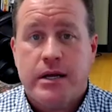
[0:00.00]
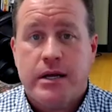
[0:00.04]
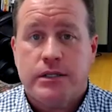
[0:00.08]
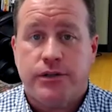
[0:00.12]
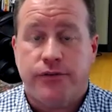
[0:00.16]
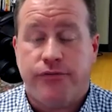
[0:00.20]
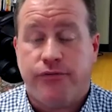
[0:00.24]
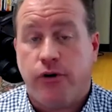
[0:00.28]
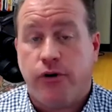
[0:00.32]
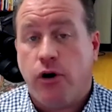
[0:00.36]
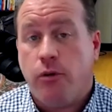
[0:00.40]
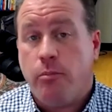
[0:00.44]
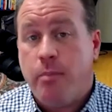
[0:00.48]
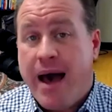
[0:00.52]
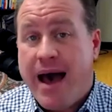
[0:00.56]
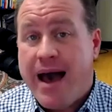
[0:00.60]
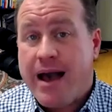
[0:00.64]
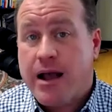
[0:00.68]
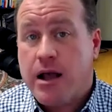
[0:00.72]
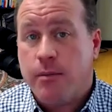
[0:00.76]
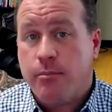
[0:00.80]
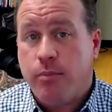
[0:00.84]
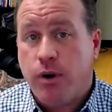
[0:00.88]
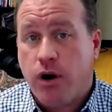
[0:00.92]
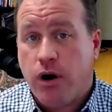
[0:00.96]
to fall
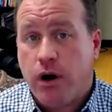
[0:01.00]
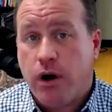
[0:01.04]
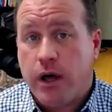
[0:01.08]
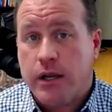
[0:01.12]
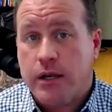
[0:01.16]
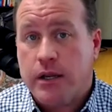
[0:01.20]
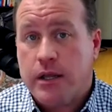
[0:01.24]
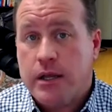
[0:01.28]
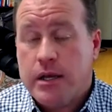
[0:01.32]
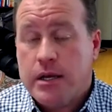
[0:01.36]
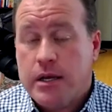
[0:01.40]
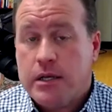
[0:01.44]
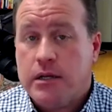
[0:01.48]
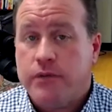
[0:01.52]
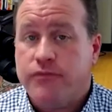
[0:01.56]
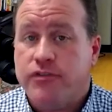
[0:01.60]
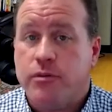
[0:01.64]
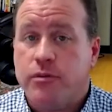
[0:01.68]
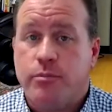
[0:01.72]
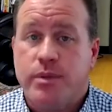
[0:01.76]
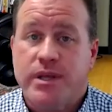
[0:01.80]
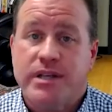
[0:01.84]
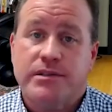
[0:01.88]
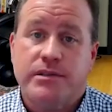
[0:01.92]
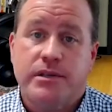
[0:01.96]
back upon if the
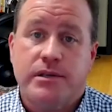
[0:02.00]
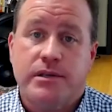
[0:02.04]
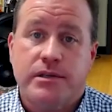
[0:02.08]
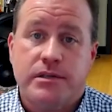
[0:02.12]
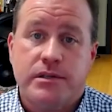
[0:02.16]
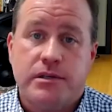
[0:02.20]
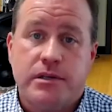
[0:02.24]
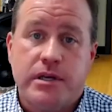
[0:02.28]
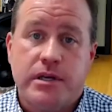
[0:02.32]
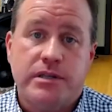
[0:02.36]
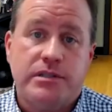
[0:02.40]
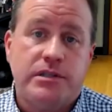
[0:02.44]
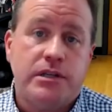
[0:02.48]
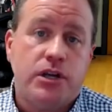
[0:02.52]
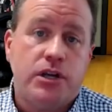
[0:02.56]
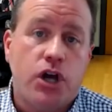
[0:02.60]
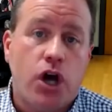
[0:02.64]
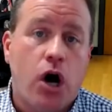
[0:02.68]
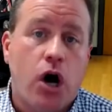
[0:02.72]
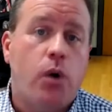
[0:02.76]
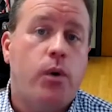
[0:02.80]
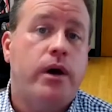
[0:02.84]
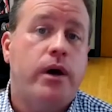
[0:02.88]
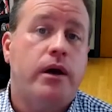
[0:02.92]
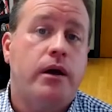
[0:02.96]
business isn't
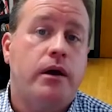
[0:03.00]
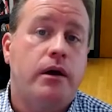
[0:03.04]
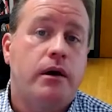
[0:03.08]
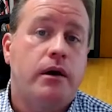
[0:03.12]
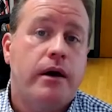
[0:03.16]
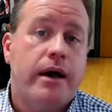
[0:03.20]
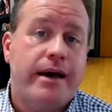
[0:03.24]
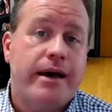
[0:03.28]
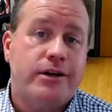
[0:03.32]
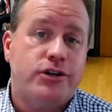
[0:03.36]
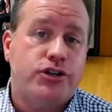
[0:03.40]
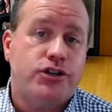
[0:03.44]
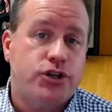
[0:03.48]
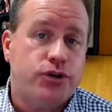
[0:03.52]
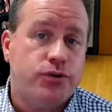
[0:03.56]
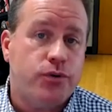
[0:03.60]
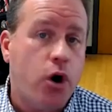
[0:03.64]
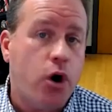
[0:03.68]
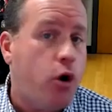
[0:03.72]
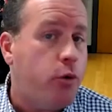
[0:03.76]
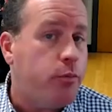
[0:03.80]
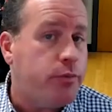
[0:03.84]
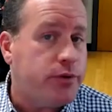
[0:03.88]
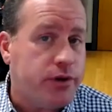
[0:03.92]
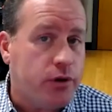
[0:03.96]
going as you
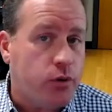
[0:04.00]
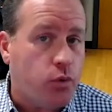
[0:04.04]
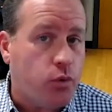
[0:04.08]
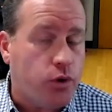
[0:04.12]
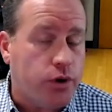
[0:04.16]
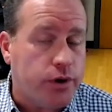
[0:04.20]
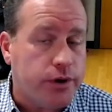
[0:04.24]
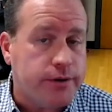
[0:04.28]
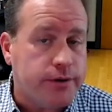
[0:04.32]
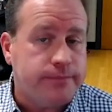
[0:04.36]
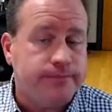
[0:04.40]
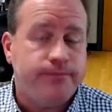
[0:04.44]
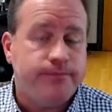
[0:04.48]
hoped it would?